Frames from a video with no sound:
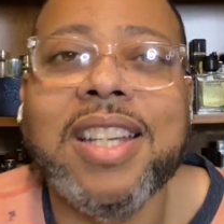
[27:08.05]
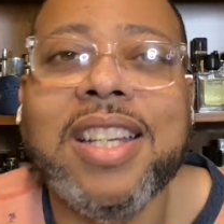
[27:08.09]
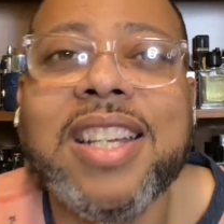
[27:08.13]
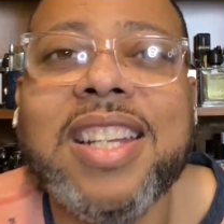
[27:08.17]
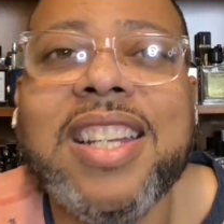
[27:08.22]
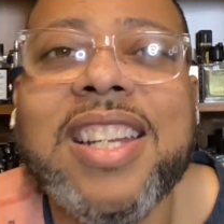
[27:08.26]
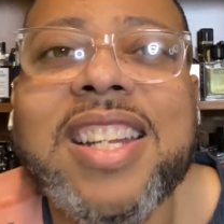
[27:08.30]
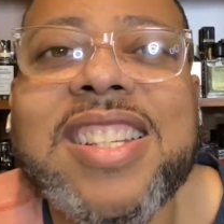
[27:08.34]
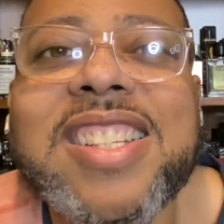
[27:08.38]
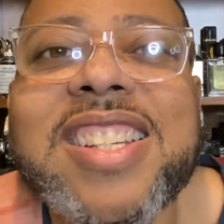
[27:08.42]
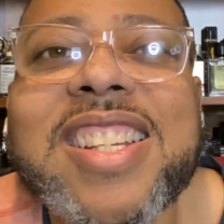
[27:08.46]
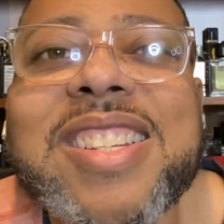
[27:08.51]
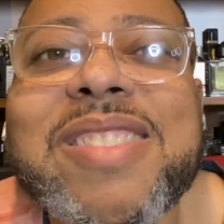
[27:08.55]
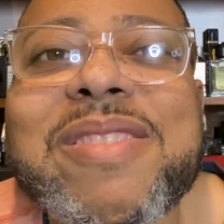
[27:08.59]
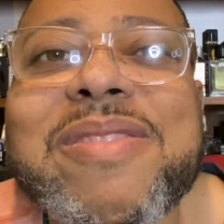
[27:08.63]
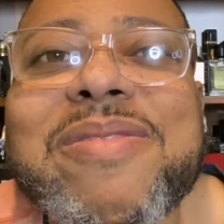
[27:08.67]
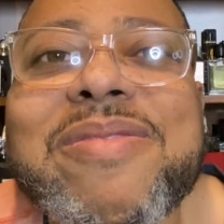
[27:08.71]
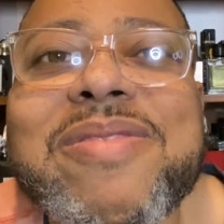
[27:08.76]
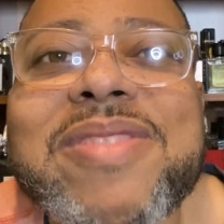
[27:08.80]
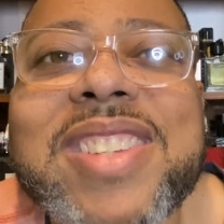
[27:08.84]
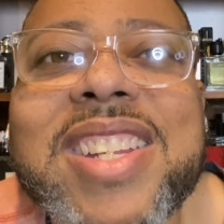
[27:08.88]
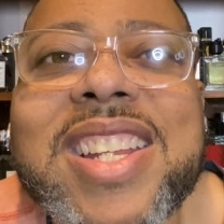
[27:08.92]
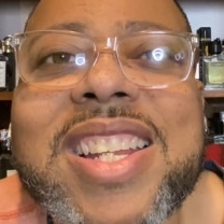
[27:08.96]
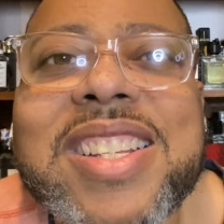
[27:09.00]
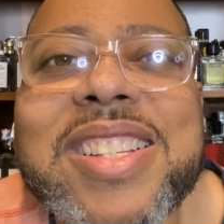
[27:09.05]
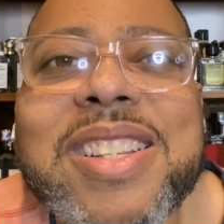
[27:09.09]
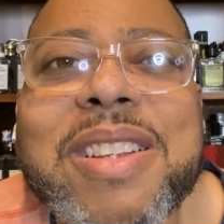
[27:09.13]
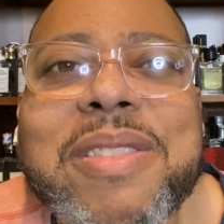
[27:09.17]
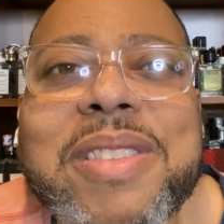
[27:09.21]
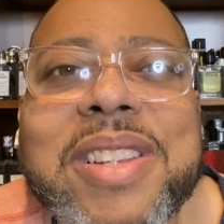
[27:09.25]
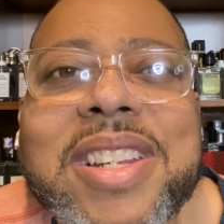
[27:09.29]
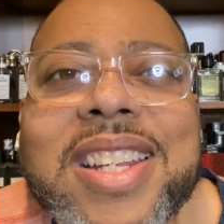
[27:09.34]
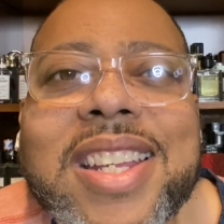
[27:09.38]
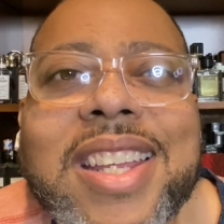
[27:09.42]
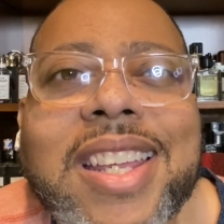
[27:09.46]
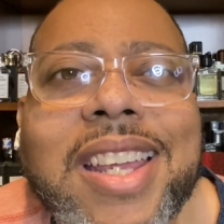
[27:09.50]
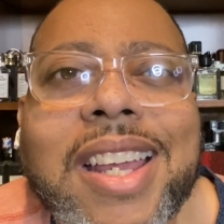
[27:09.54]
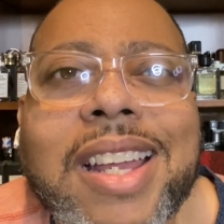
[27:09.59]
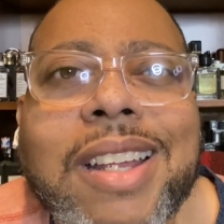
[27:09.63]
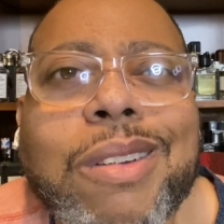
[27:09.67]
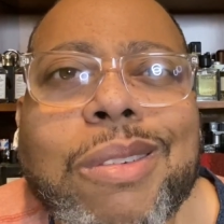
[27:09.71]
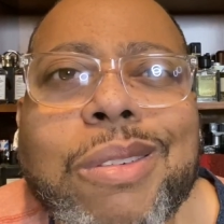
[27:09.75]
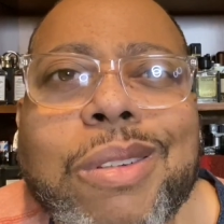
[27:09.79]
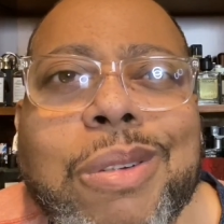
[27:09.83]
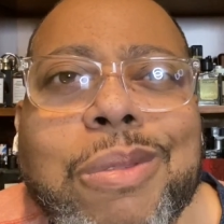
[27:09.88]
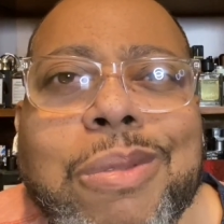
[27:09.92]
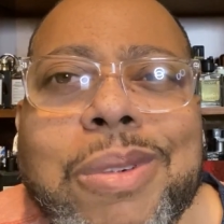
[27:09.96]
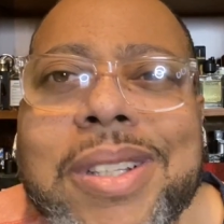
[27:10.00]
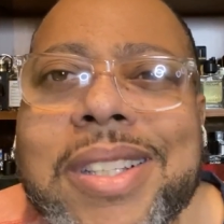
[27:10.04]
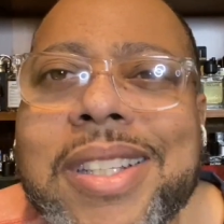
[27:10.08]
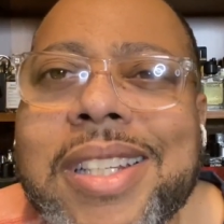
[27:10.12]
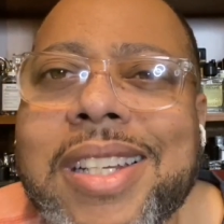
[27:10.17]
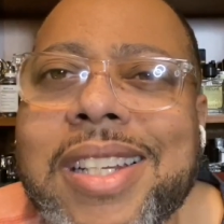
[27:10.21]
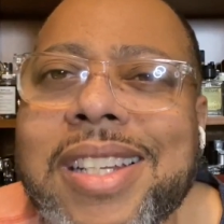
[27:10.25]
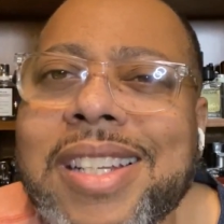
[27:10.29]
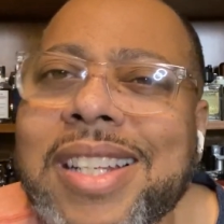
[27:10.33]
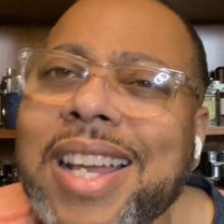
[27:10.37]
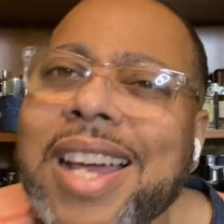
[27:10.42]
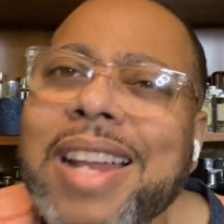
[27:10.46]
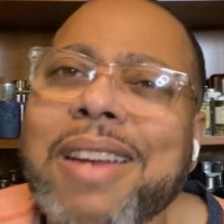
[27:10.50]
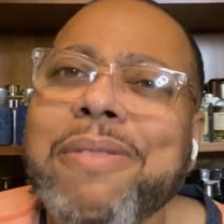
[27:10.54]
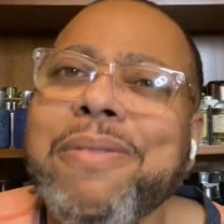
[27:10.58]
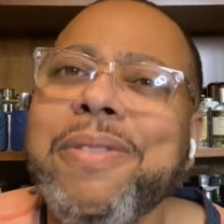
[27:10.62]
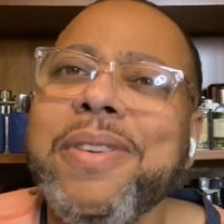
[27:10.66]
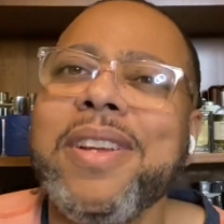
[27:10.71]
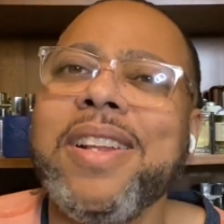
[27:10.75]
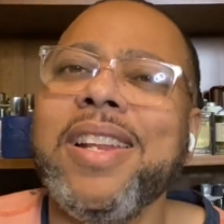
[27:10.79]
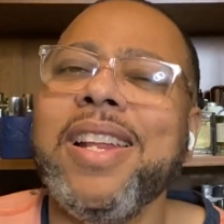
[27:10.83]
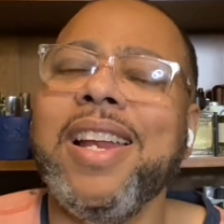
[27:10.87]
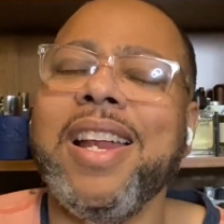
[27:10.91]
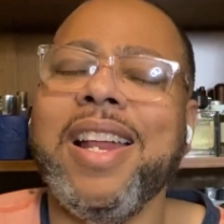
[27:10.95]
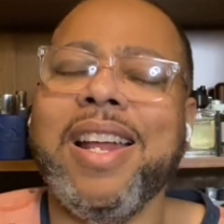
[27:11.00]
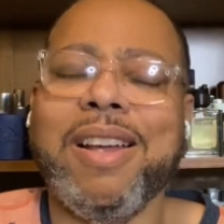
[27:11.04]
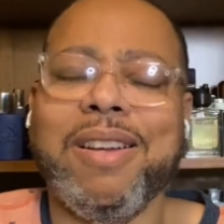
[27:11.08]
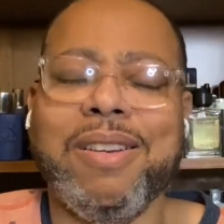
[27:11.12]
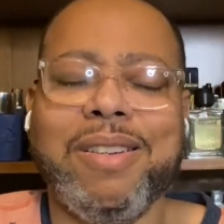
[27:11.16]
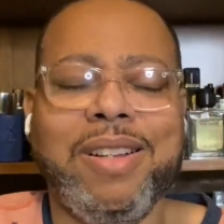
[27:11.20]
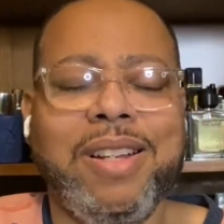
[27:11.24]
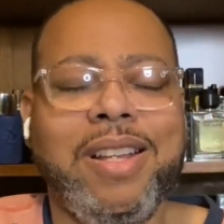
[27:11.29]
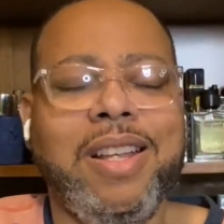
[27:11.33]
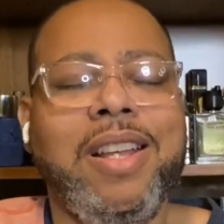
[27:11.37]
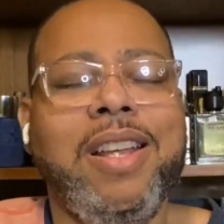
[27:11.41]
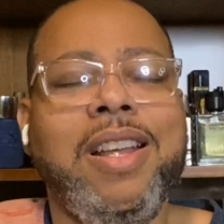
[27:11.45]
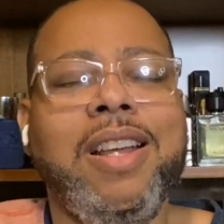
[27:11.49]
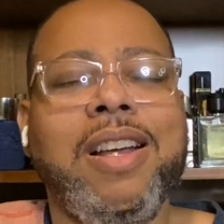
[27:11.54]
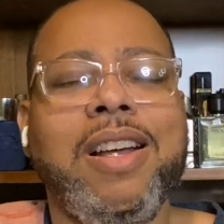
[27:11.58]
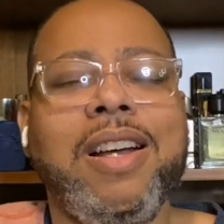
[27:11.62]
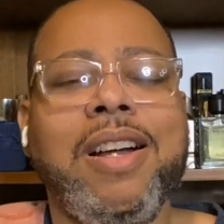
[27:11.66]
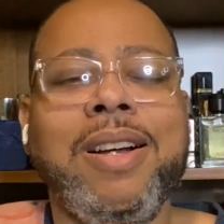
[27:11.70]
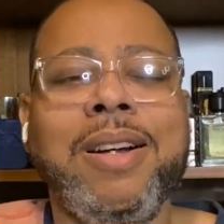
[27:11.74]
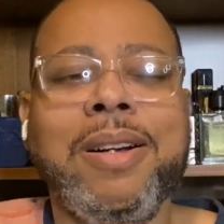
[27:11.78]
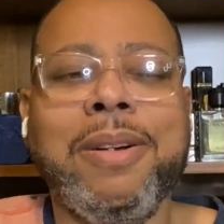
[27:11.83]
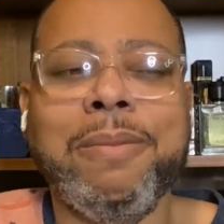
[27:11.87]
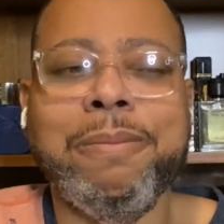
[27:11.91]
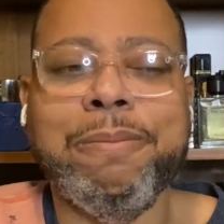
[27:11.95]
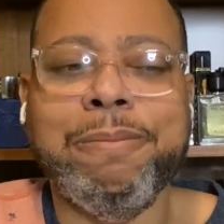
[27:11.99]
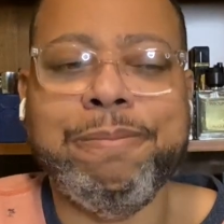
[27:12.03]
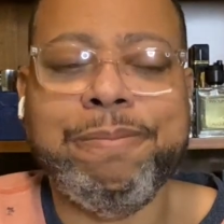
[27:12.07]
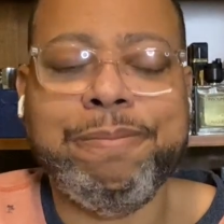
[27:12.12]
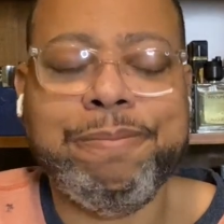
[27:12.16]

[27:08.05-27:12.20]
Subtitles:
They just did something again. I don't know what that is. I got to figure it out.